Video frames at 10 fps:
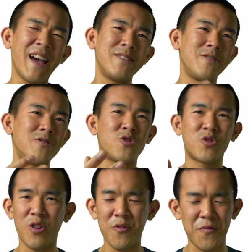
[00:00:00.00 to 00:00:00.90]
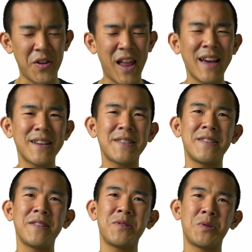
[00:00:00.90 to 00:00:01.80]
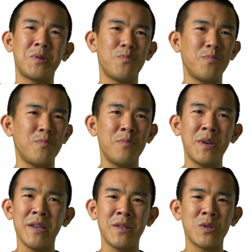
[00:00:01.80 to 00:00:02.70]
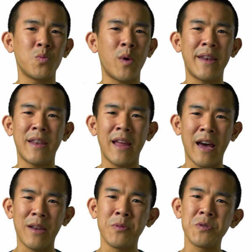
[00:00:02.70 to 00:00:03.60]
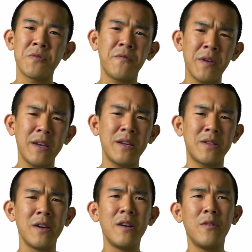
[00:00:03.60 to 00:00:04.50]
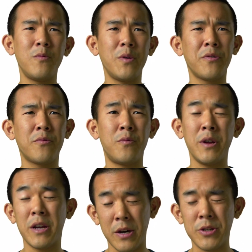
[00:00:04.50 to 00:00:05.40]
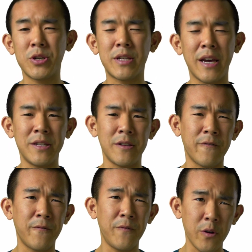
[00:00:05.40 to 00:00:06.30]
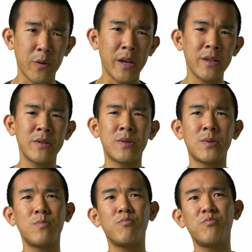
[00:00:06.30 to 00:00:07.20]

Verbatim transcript: and trophallaxis means when animals feed with regurgitated fluids,